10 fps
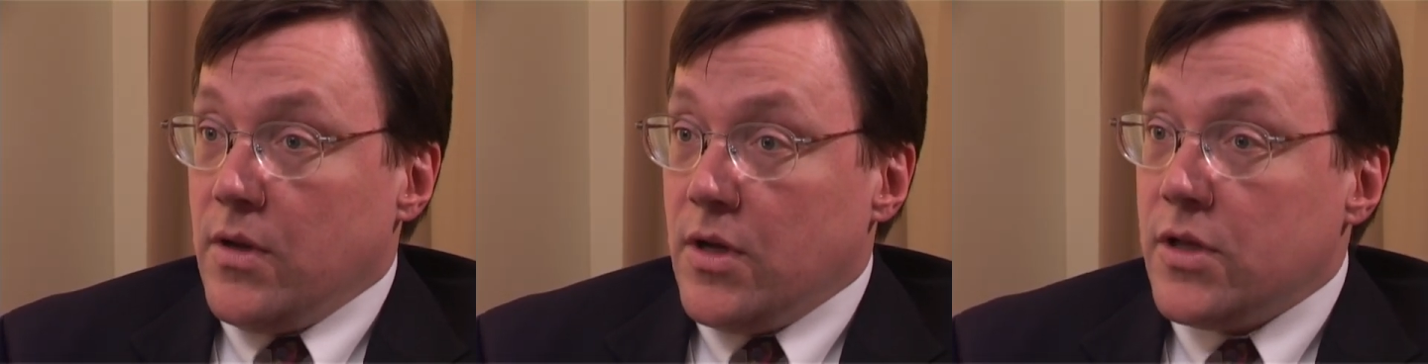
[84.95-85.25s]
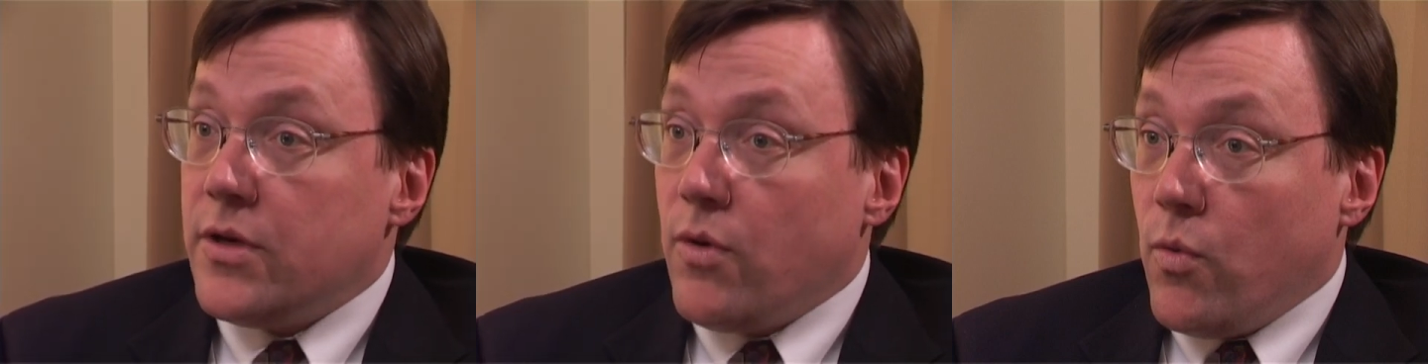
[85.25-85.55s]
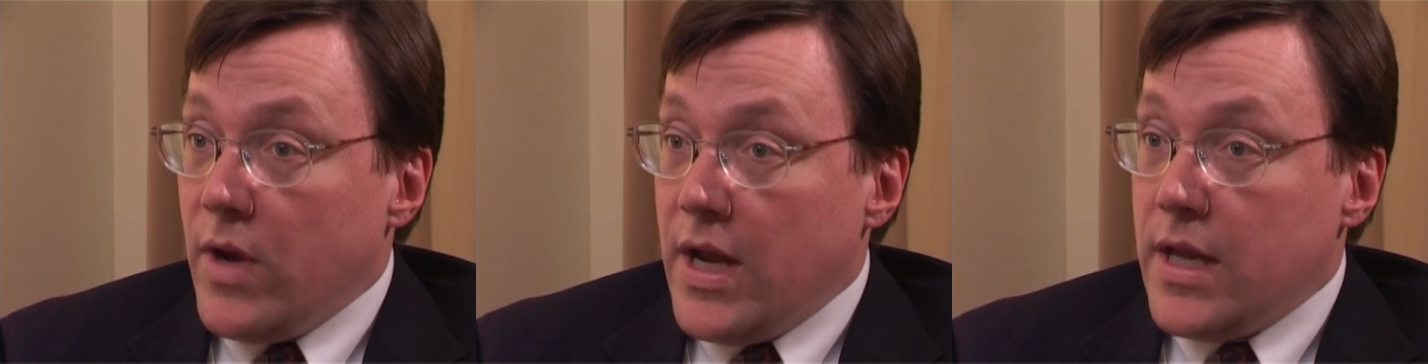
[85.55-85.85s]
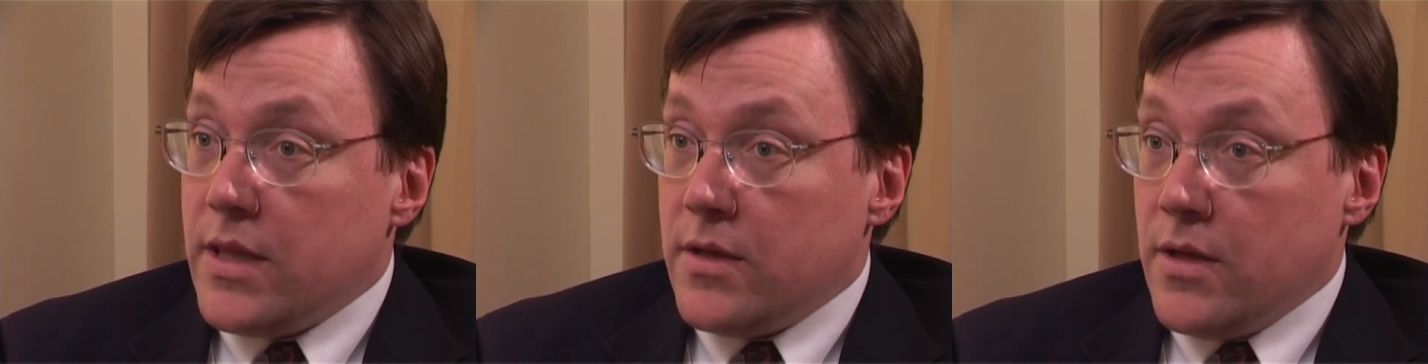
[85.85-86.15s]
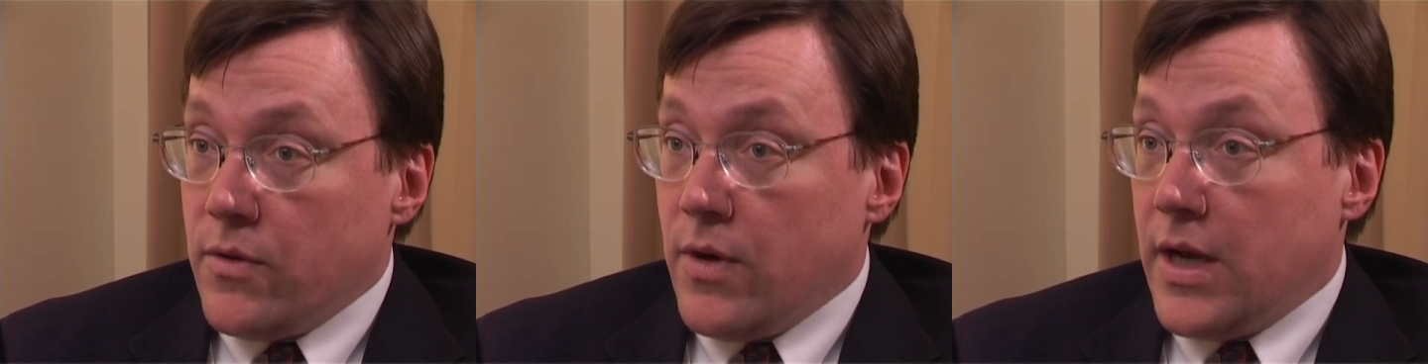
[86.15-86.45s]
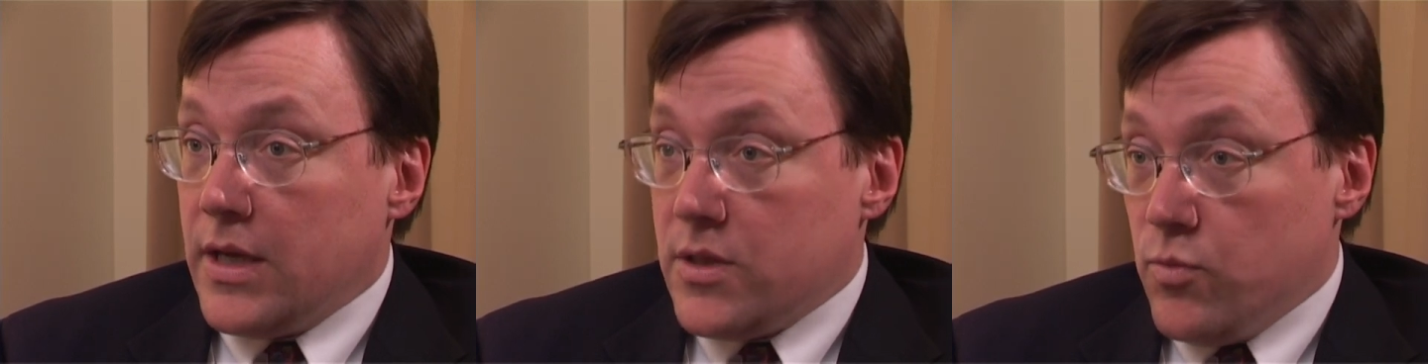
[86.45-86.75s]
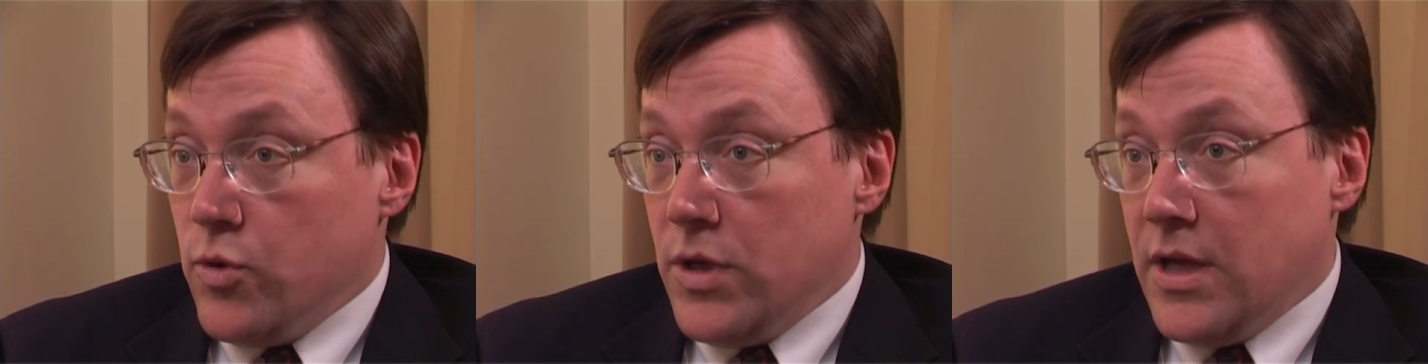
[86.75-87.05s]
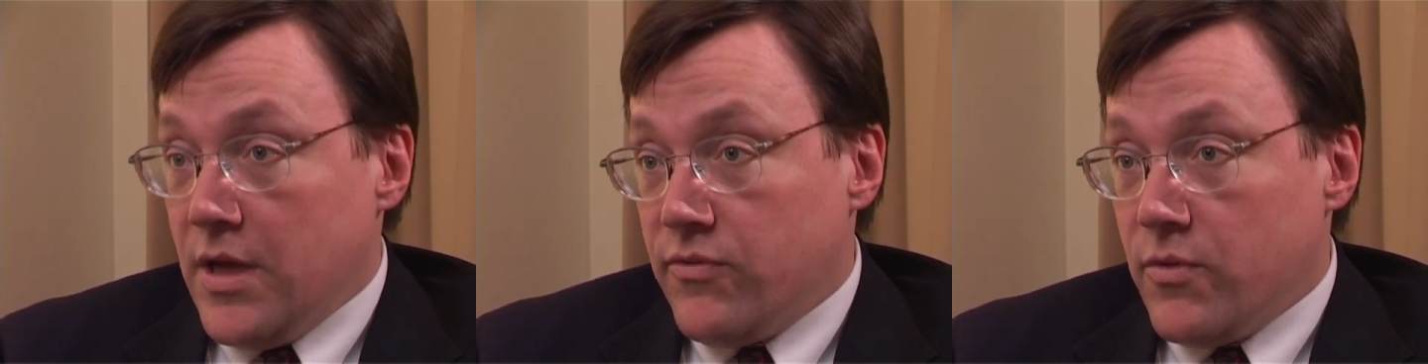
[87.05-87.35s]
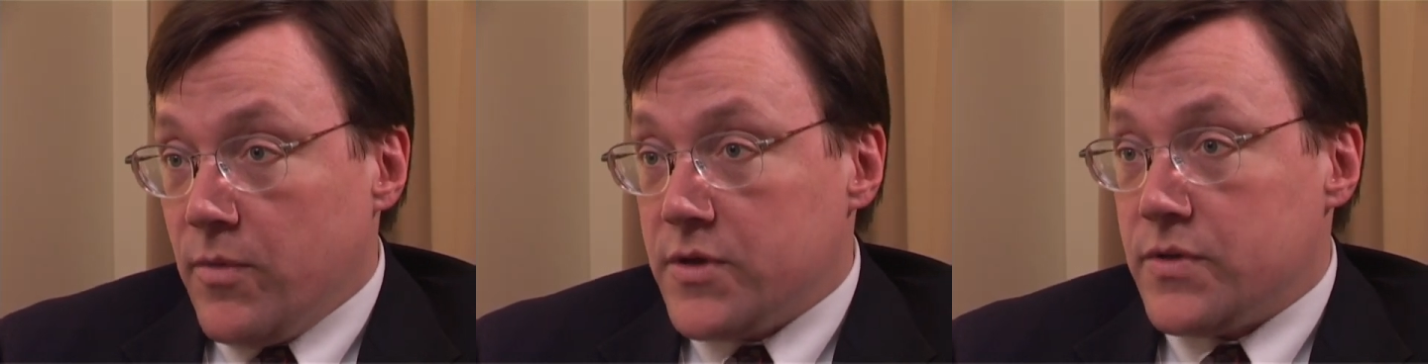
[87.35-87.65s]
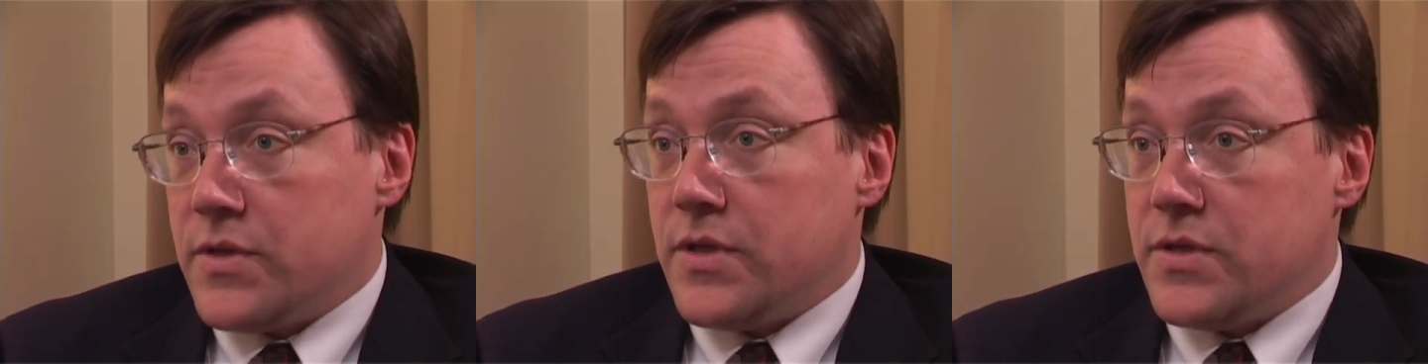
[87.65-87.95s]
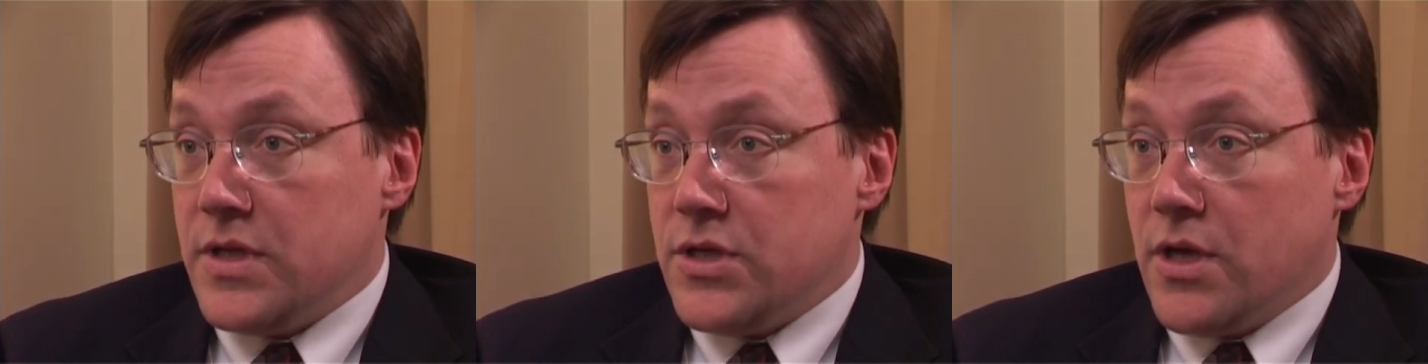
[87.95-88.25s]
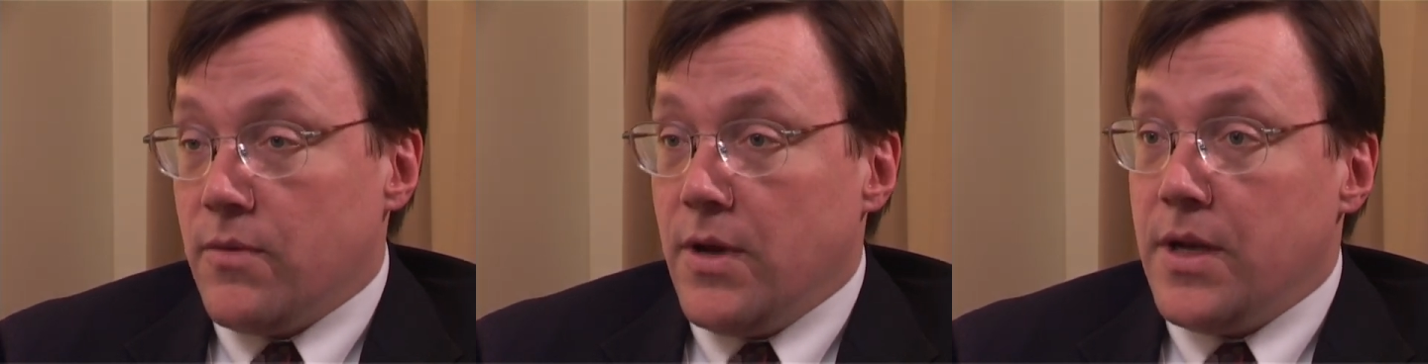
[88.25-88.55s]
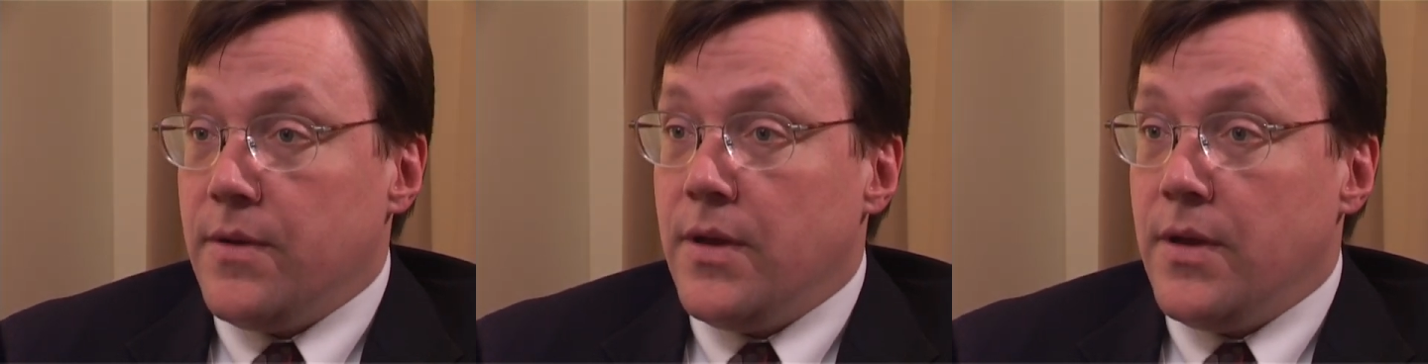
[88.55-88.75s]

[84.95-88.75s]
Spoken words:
clear away the necrotic debris after muscle cells degenerate.